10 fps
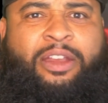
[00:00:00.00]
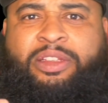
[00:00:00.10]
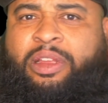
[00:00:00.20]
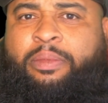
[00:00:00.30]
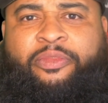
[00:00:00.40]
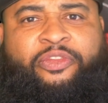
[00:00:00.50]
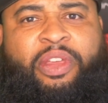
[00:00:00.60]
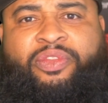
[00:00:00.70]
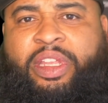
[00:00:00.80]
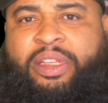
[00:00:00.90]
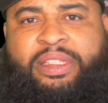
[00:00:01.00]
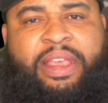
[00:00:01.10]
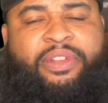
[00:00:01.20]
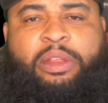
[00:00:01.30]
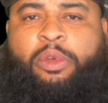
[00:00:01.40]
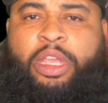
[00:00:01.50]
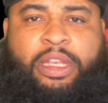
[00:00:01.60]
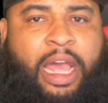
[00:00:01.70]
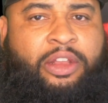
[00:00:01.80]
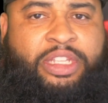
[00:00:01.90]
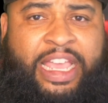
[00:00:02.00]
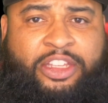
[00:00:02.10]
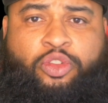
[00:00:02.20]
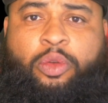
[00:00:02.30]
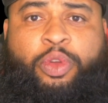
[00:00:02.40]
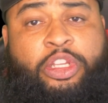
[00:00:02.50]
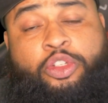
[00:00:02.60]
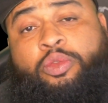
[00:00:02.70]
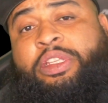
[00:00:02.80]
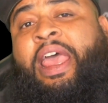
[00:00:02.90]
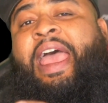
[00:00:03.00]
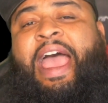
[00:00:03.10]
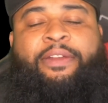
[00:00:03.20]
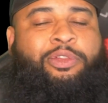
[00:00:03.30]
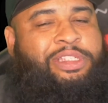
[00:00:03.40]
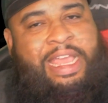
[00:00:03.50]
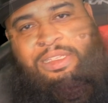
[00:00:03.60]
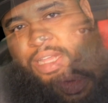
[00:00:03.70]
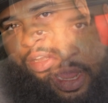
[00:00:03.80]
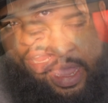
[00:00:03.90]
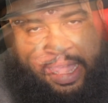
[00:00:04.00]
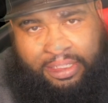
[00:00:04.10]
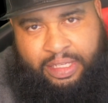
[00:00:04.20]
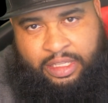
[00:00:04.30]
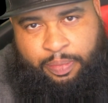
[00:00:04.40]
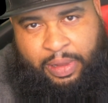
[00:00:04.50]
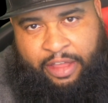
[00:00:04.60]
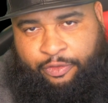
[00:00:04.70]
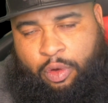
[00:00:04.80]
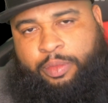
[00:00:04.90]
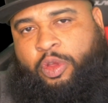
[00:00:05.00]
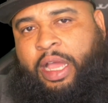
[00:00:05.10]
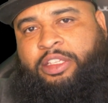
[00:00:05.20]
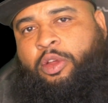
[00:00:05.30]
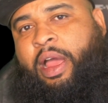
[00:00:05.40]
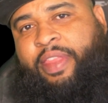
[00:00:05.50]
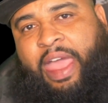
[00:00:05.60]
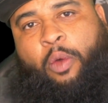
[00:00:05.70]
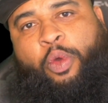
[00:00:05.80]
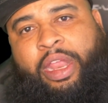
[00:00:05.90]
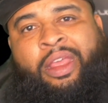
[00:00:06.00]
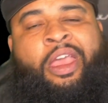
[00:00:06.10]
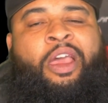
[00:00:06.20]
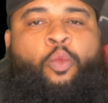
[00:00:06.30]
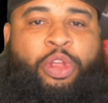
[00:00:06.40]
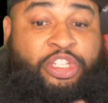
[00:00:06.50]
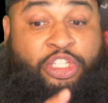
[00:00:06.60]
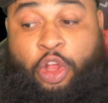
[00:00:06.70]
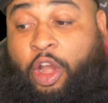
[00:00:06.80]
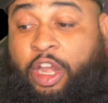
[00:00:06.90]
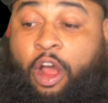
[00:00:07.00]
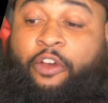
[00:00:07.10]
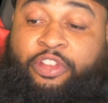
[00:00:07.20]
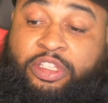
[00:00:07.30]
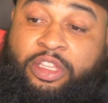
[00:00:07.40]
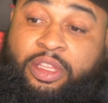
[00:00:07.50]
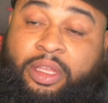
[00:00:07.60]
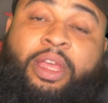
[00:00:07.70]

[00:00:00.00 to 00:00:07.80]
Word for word: some 50 to 70 million dollars extra in reshoots after Zack Snyder exited the platform. You guys know how that went, which started off into the